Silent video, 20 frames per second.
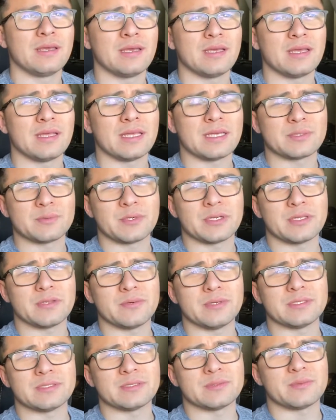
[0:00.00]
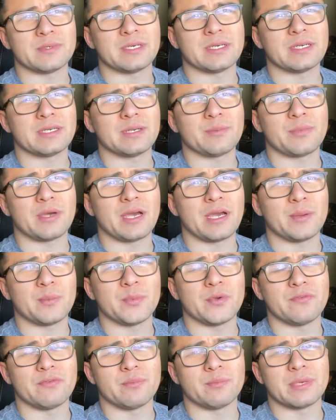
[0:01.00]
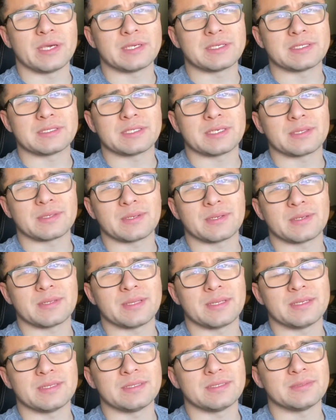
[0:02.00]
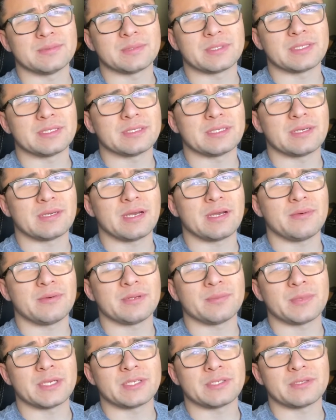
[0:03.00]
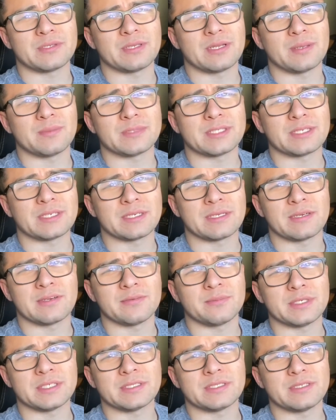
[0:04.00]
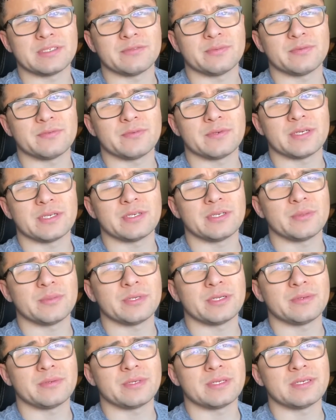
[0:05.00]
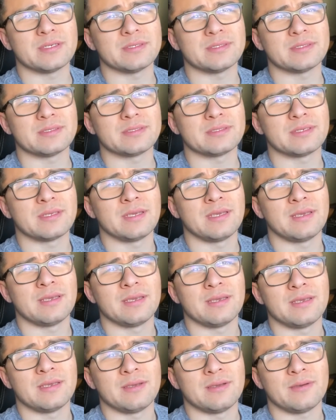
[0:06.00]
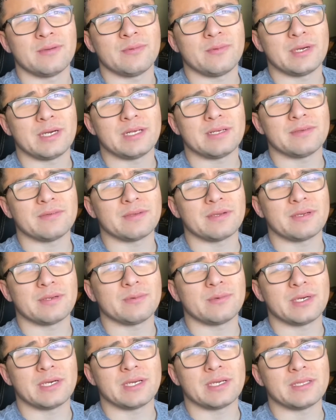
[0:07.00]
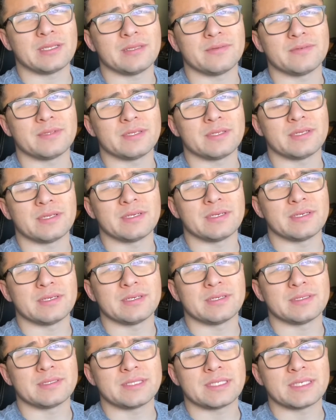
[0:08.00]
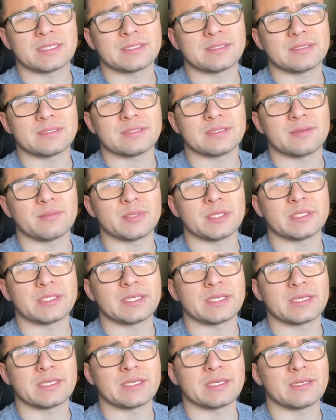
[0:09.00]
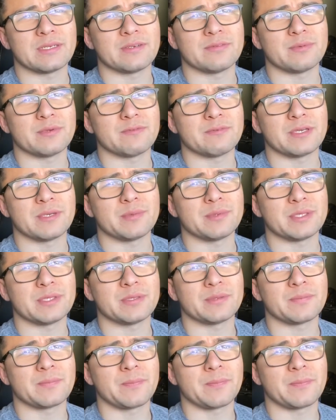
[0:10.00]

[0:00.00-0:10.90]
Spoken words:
And that's one of the reasons why I'm moving back to South Carolina, is because I want to make sure that I'm taking care of myself before I help anyone else. While I lived in Texas, I've been taking care of my family.